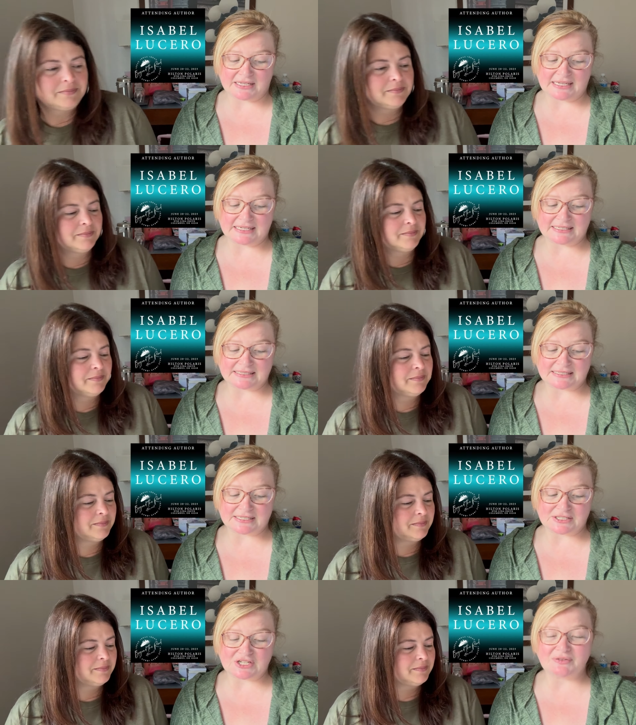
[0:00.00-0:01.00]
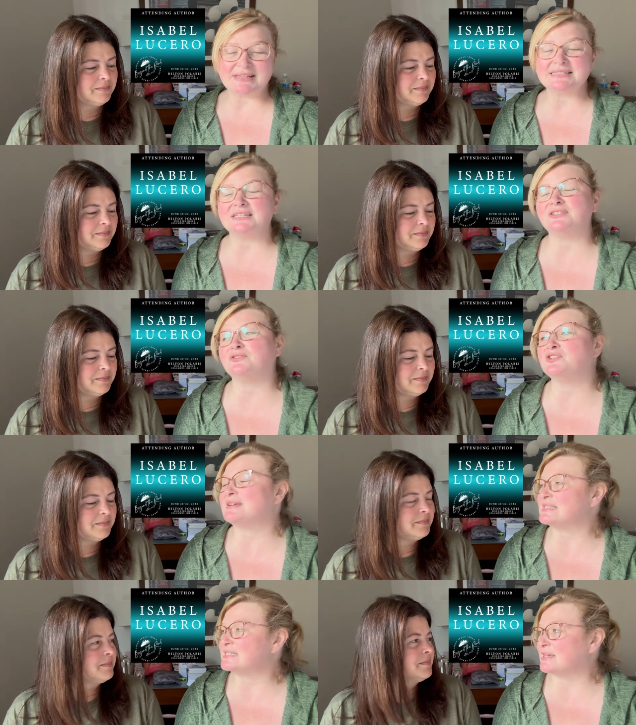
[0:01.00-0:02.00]
Speaker 1: it's, she writes, so she
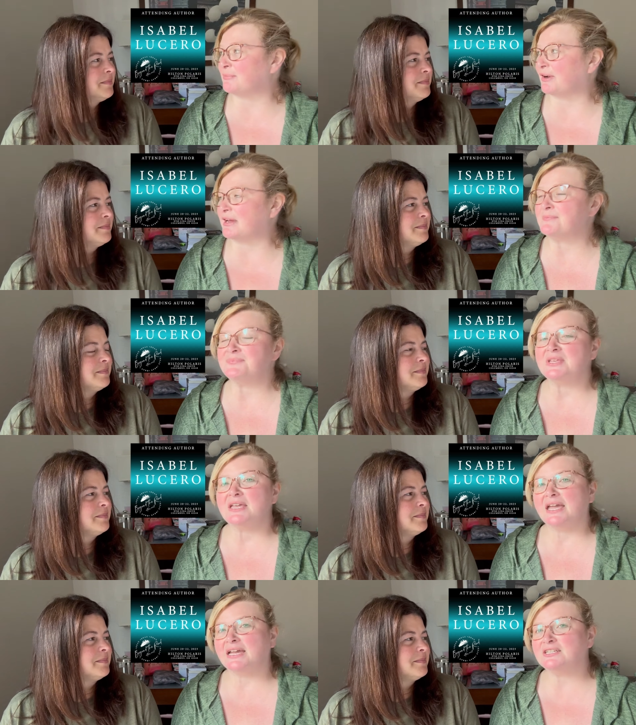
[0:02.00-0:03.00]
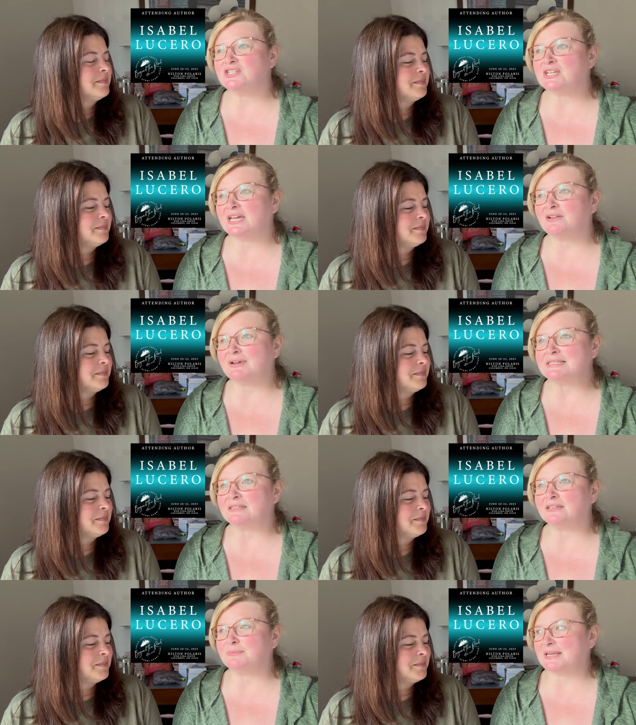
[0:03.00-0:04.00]
writes contemporary and she kind of writes
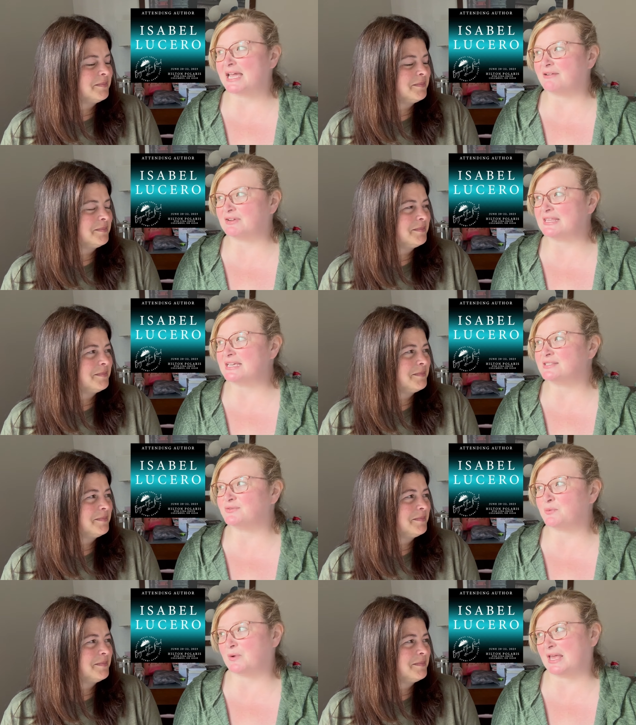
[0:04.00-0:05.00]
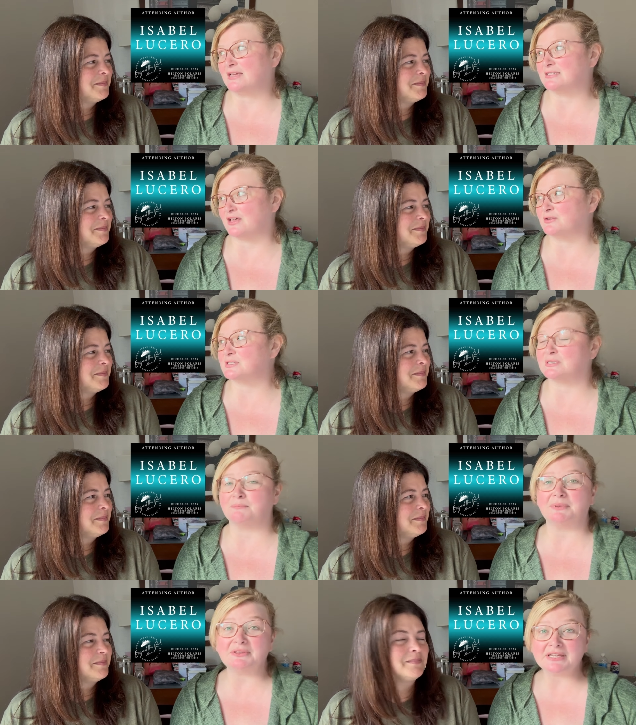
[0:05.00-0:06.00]
a little bit of everything is from what I could tell. There's
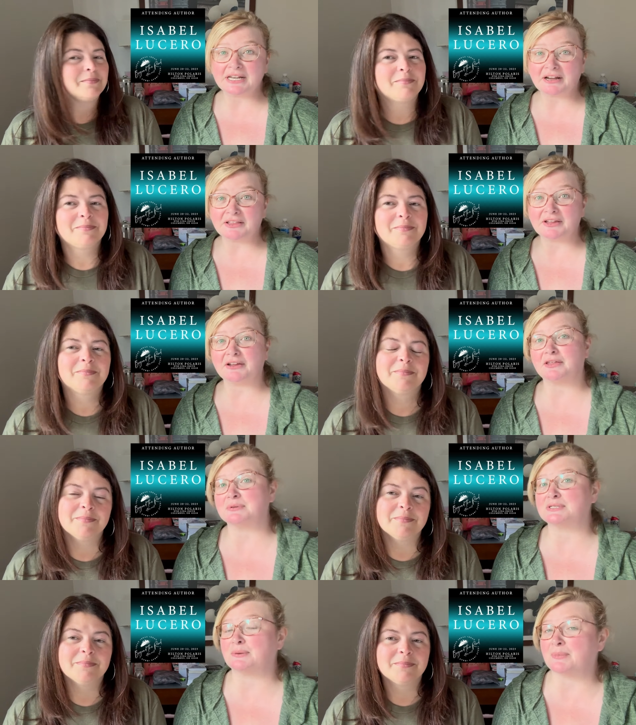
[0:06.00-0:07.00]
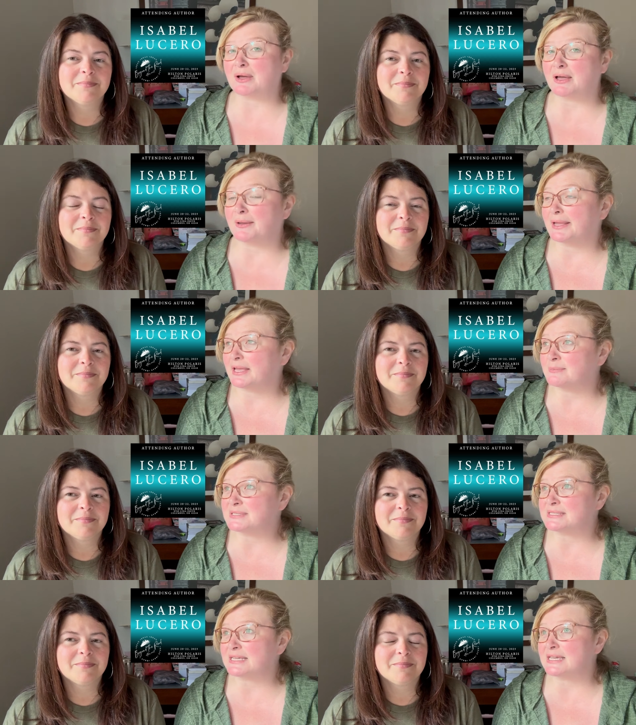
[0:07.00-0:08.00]
some billionaire in there. There was hmm. some uh,
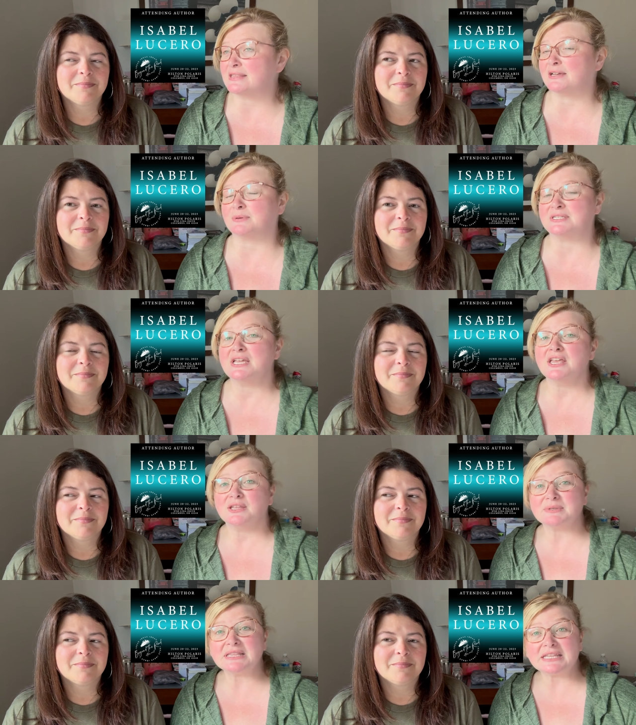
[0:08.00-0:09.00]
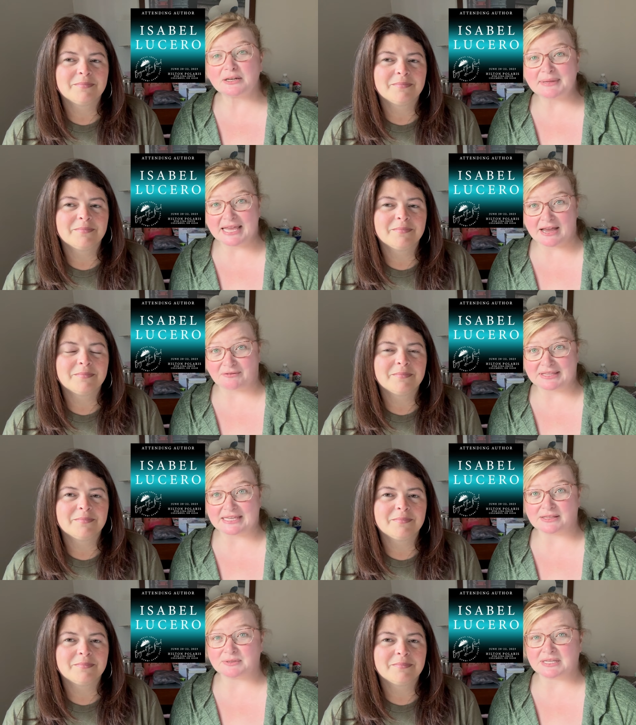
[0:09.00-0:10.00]
MC. There was there was a little bit of
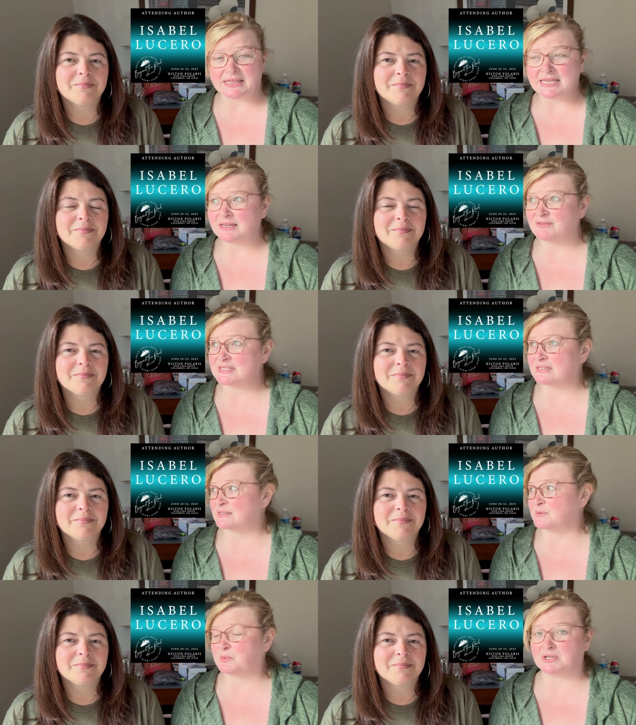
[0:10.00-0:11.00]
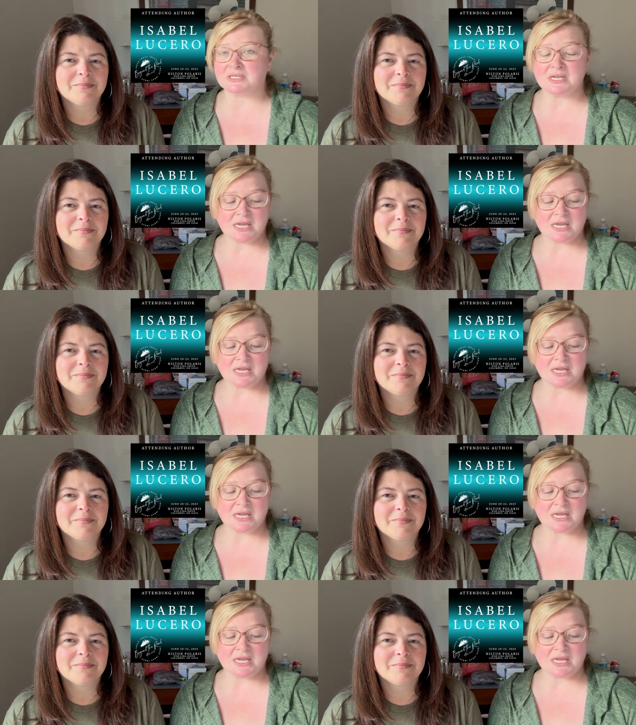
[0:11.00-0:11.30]
everything. There was I think even saw some sports.